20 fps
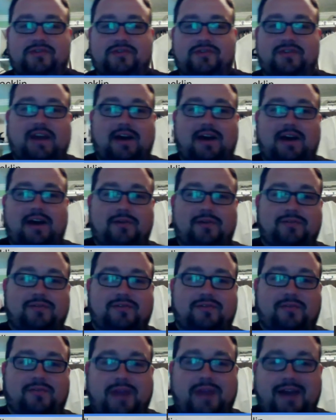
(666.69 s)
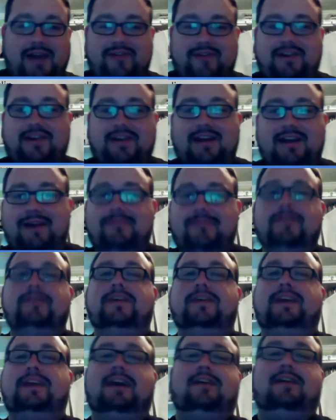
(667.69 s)
So we have enough
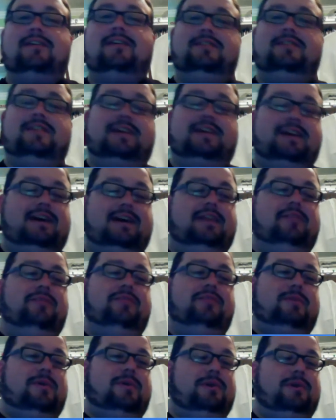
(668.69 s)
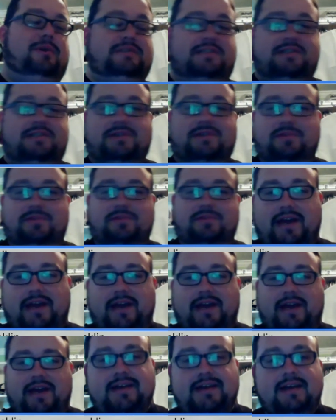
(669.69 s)
of a character to kind of throw us into
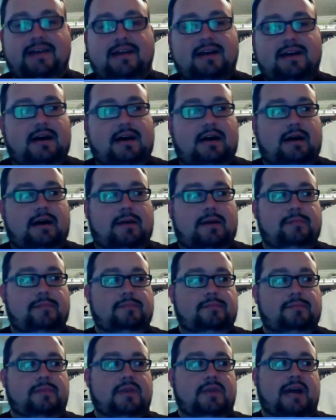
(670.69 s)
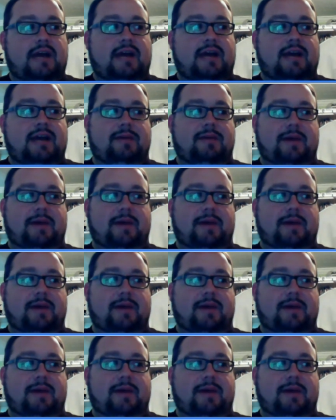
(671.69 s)
like kind of coming